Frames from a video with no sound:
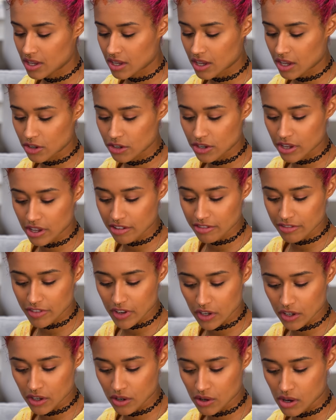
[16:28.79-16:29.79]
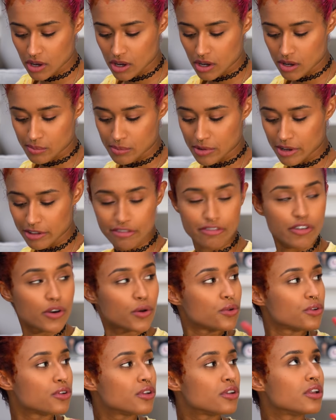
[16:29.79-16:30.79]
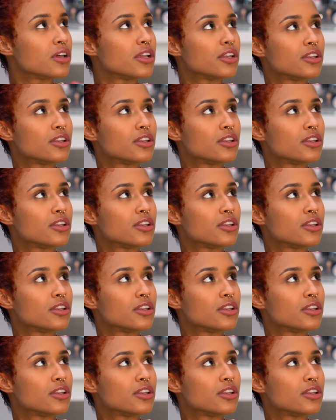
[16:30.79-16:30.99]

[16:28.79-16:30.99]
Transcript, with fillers: Can you take a video on my phone mm -hmm.